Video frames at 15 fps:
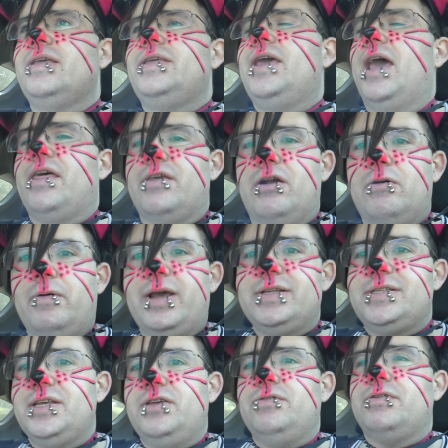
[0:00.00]
Yeah, there are
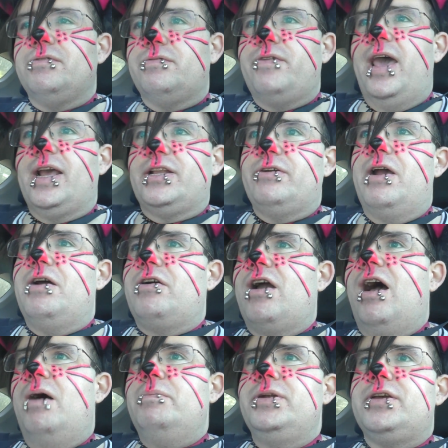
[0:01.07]
ways that you can factor out
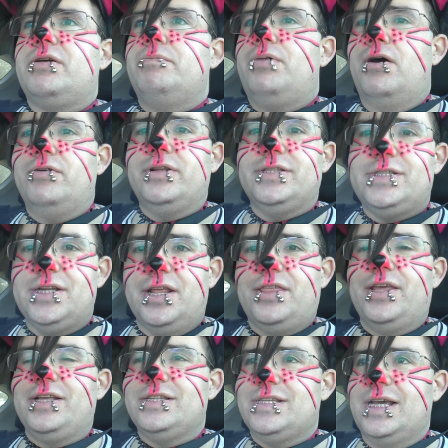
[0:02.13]
common components into
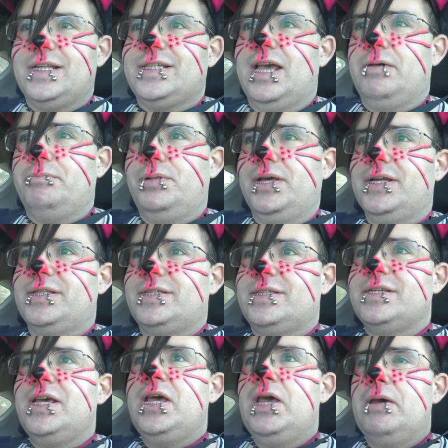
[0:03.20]
things like templates,
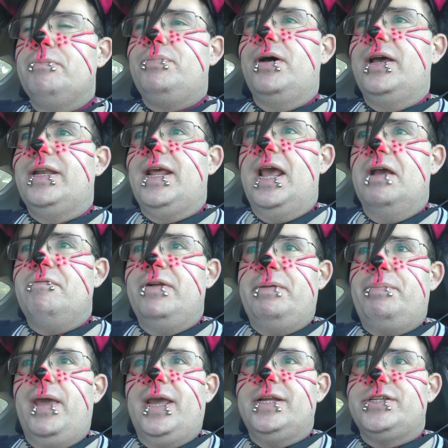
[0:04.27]
but every
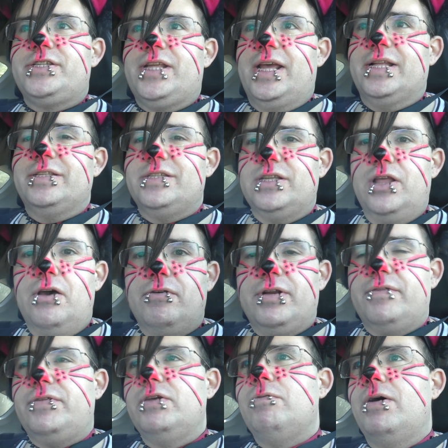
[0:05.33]
page stands alone.
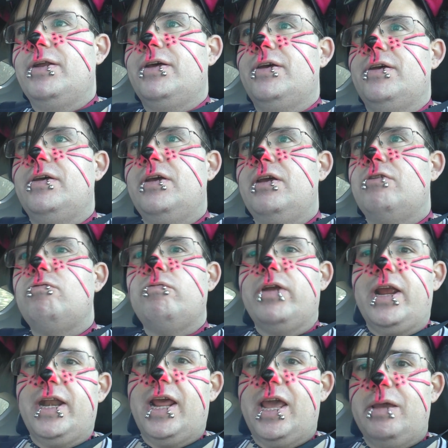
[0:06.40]
If you want to
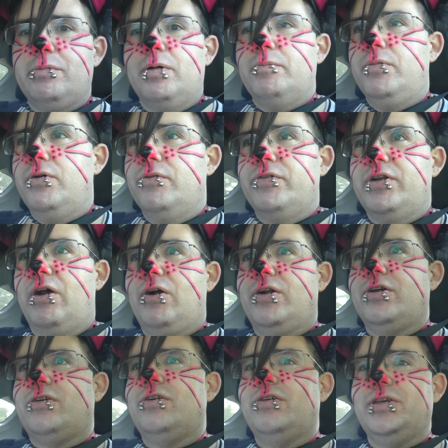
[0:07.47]
rename or move an
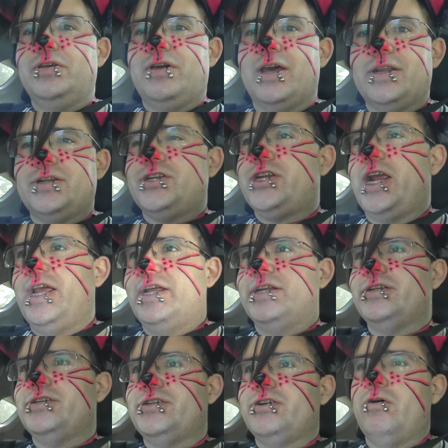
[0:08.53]
article, you got to
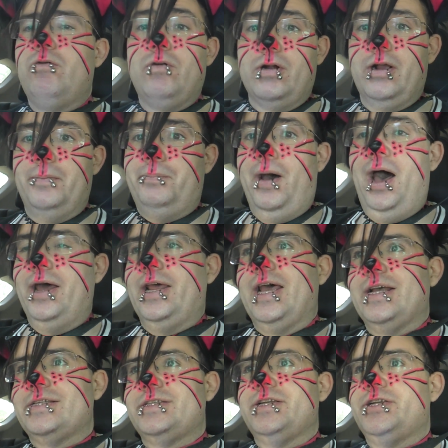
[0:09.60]
change, or a bot
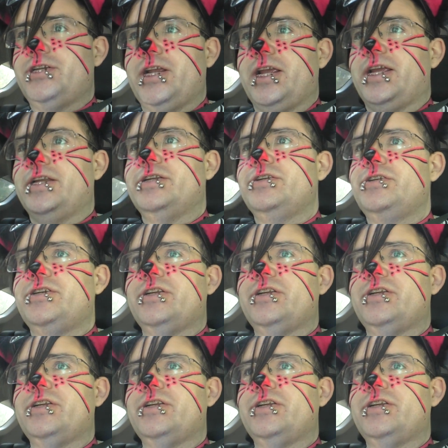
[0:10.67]
has to change,